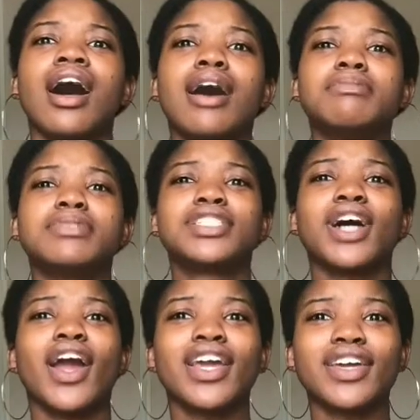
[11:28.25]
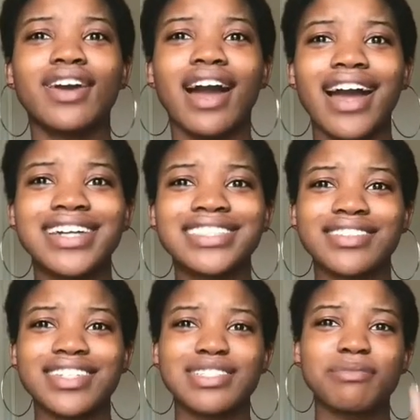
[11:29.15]
Sorry you guys if
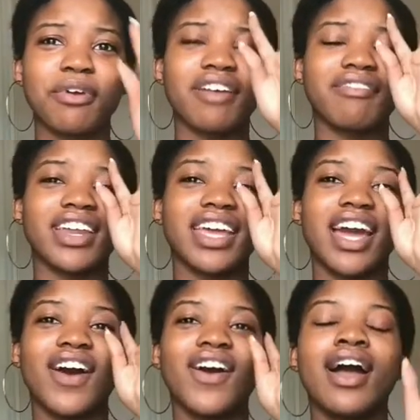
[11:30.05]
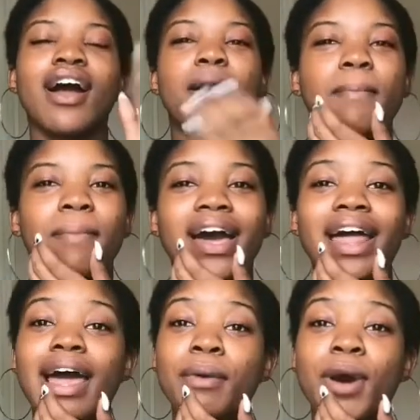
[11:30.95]
this is a boring video, but
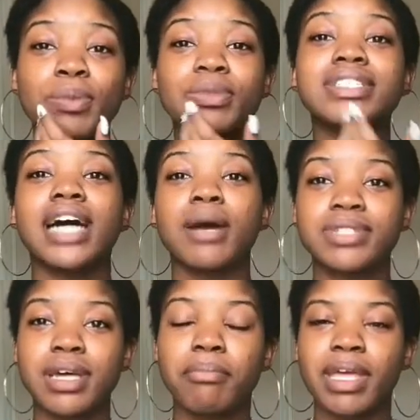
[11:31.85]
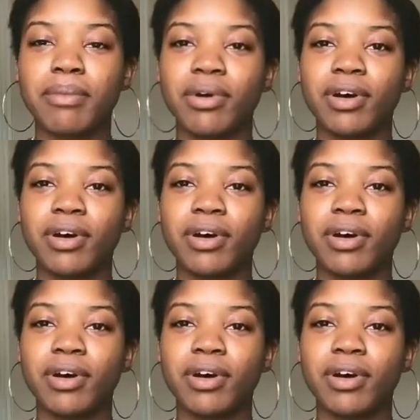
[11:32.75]
I hope this helps some people.